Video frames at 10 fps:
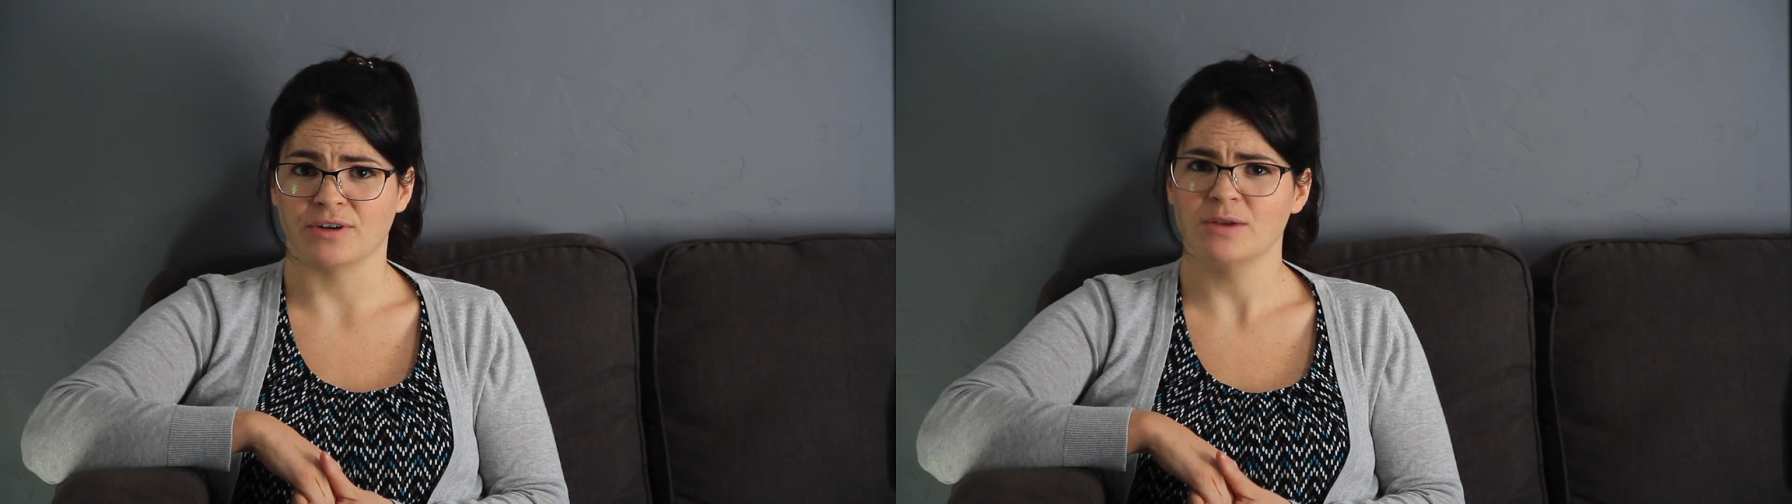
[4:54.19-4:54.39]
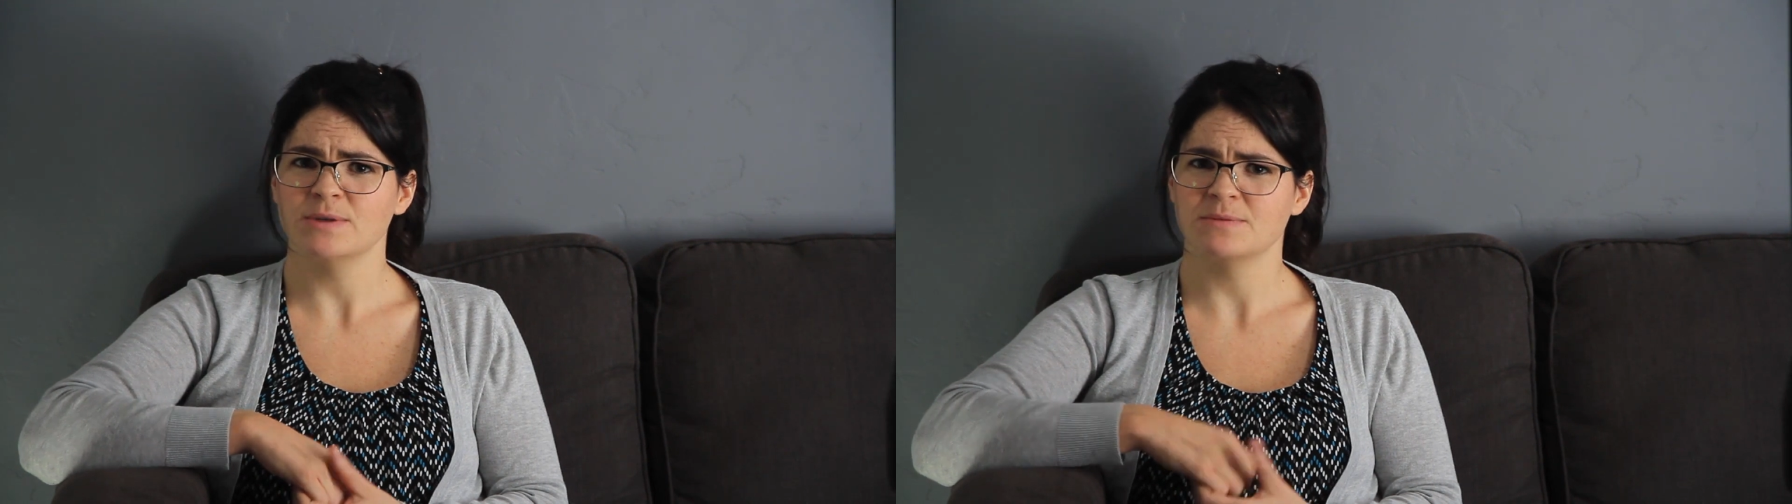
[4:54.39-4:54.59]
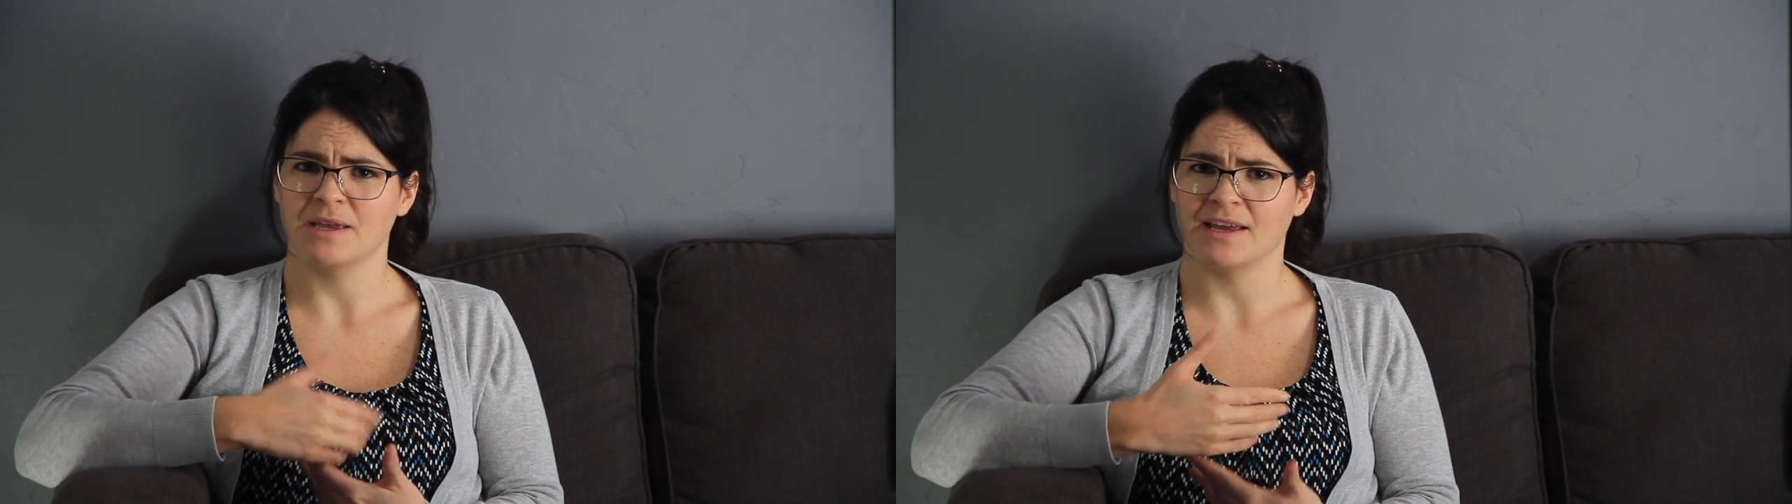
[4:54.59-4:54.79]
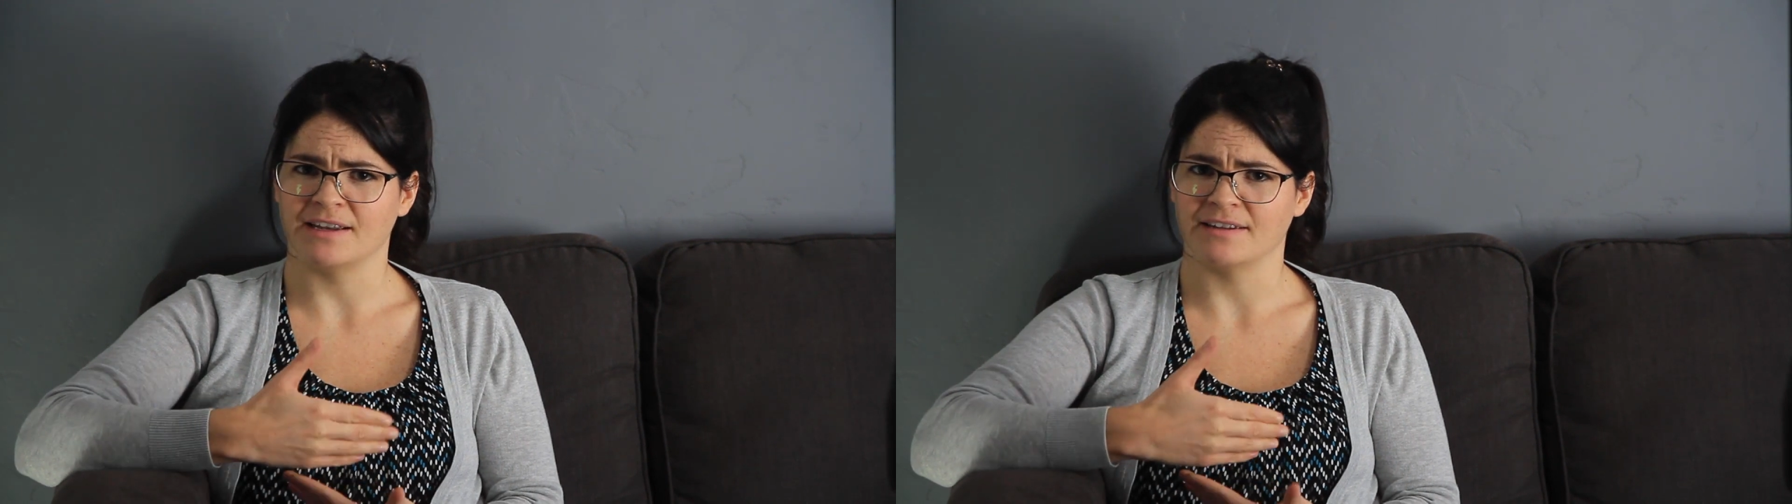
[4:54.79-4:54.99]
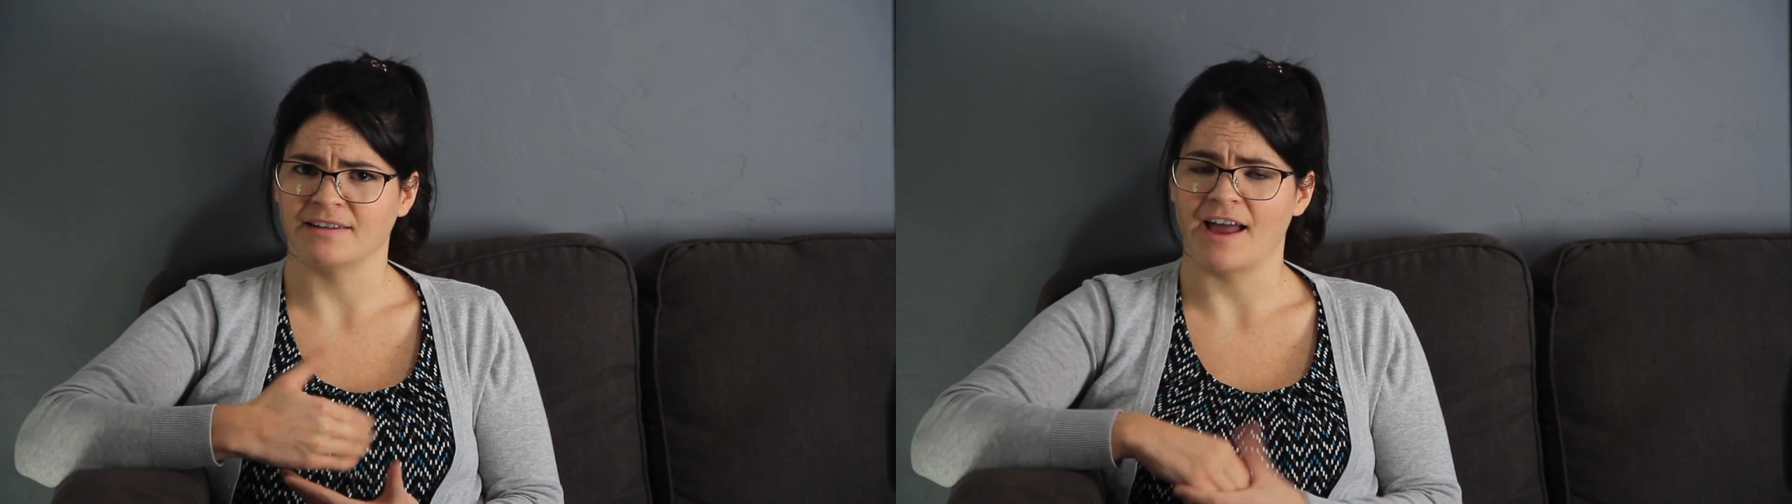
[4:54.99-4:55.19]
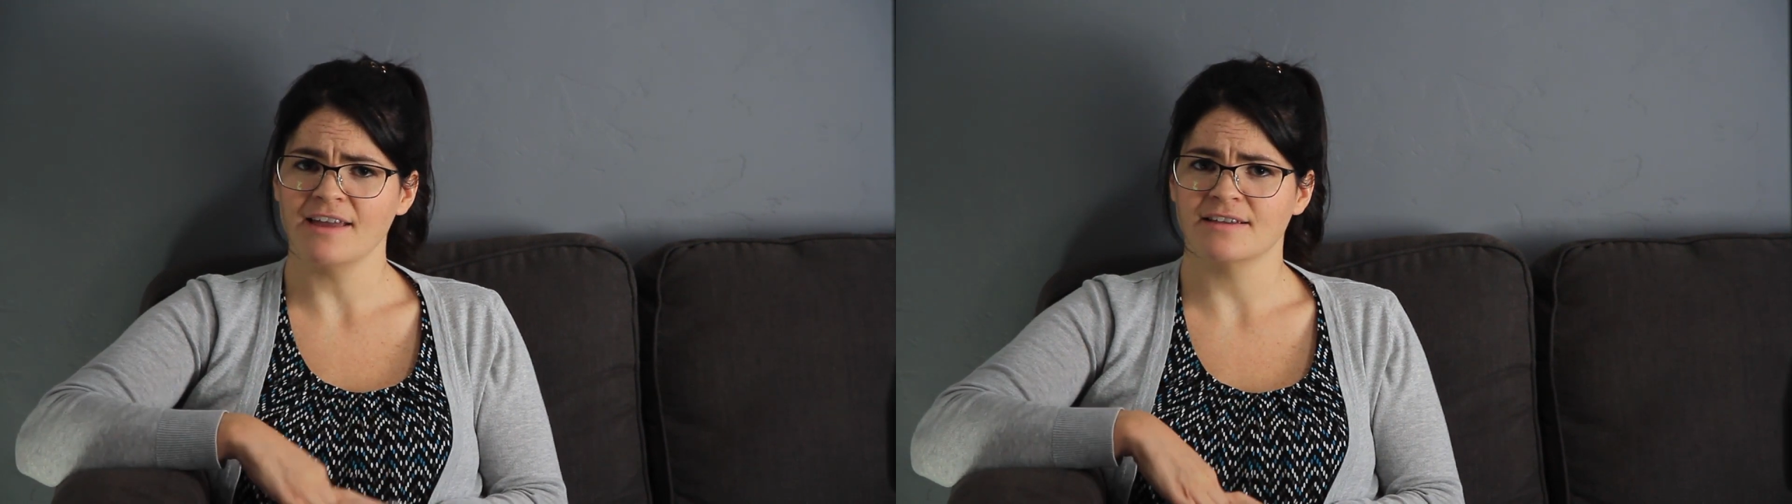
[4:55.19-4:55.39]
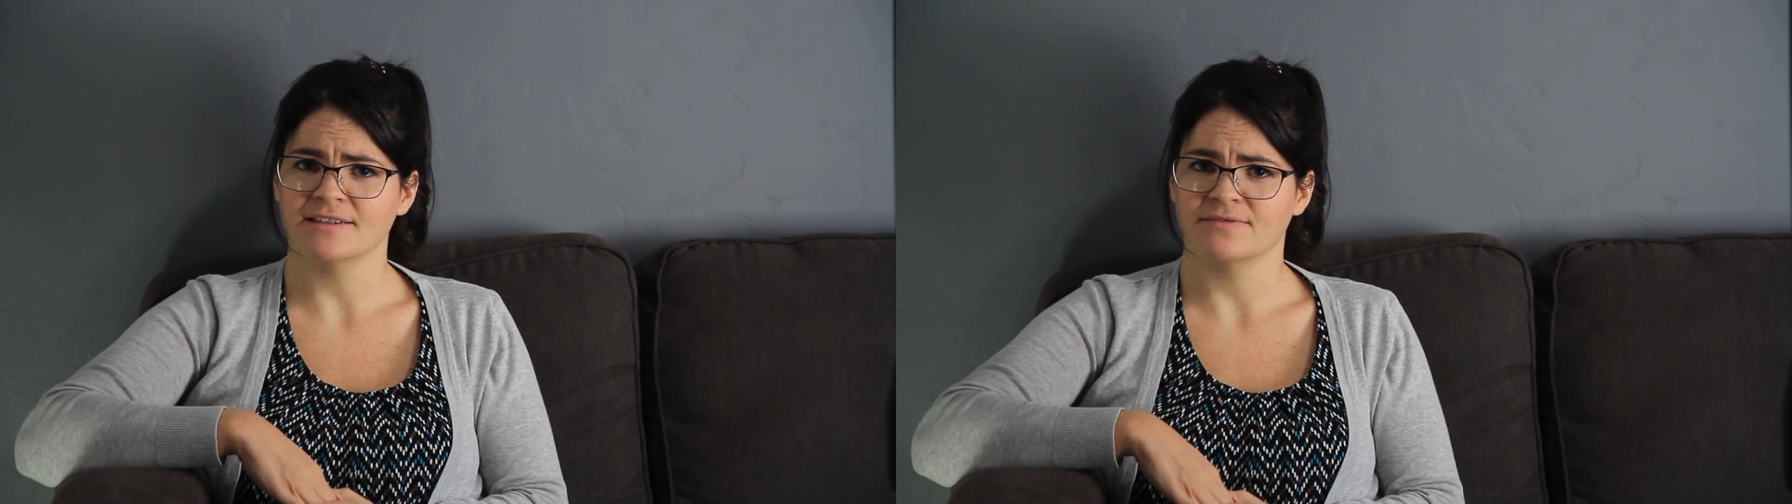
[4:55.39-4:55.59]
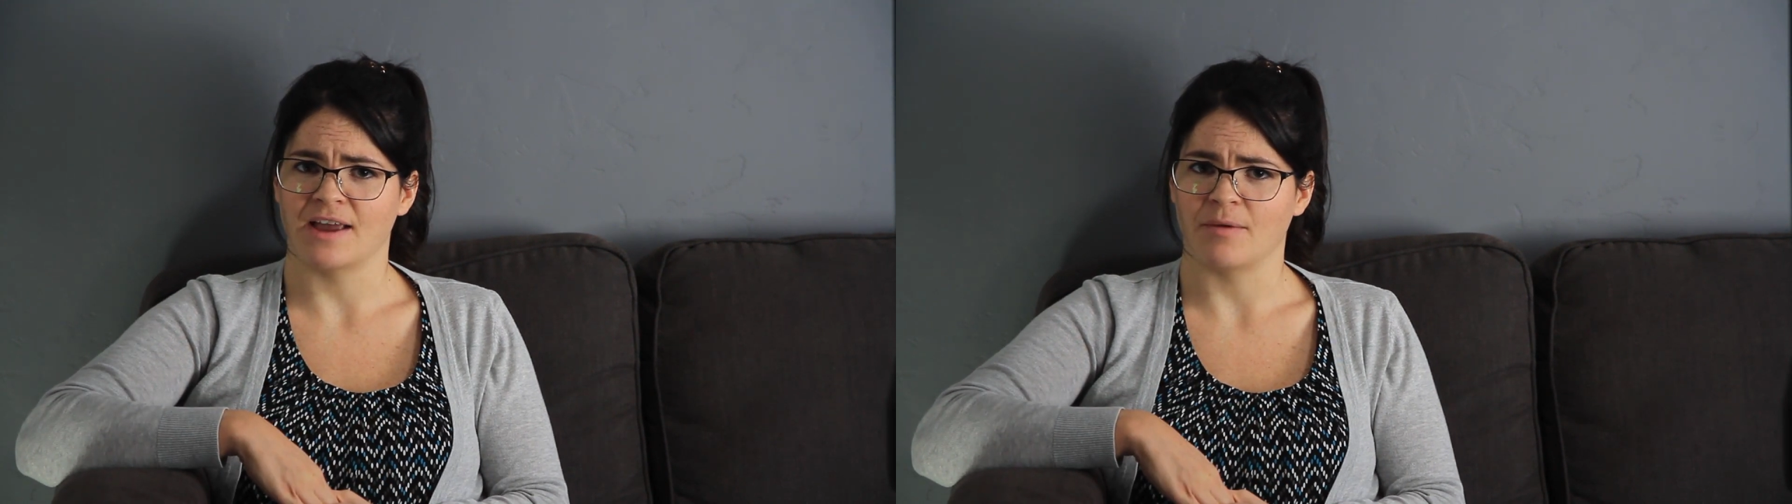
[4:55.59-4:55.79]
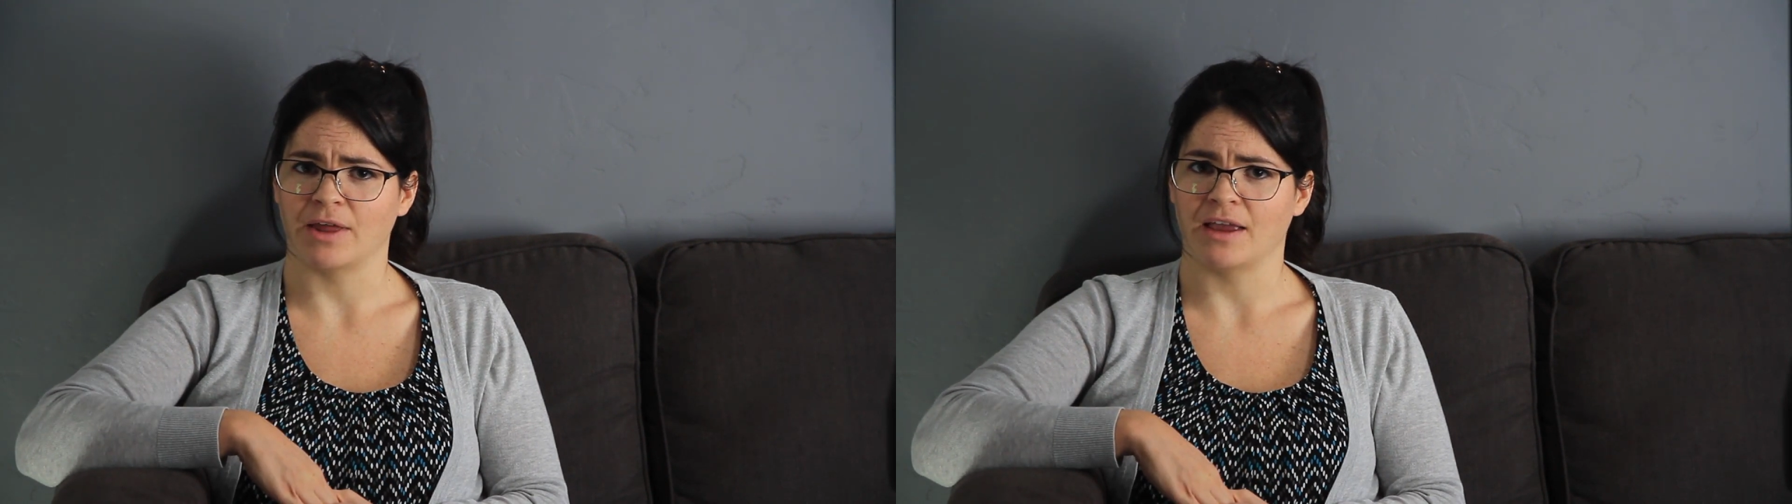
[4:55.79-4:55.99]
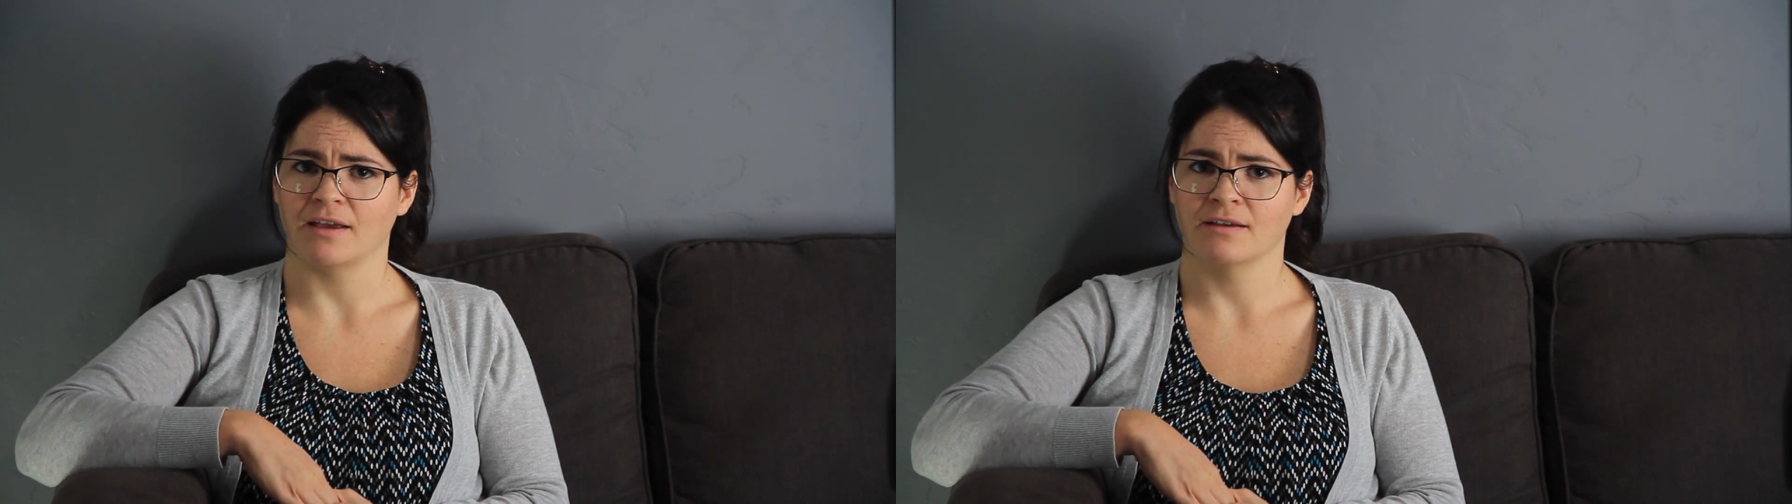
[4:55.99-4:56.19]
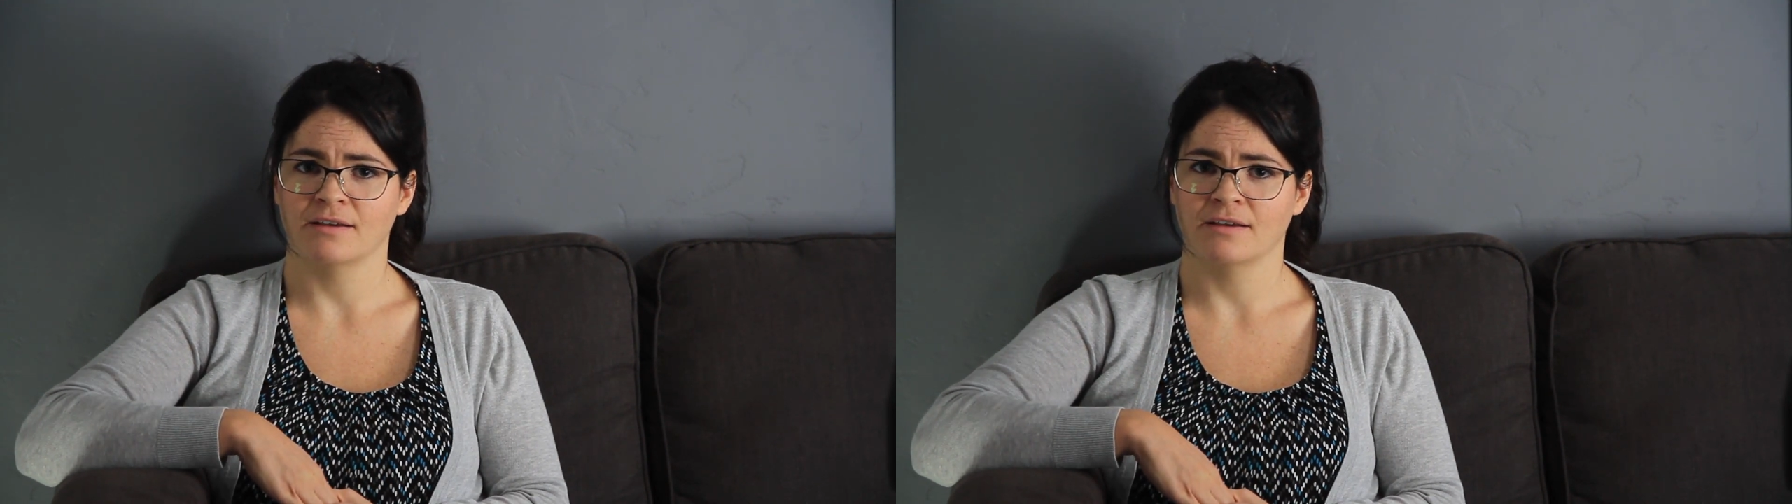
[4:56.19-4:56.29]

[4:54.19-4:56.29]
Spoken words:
He was beginning to like this family.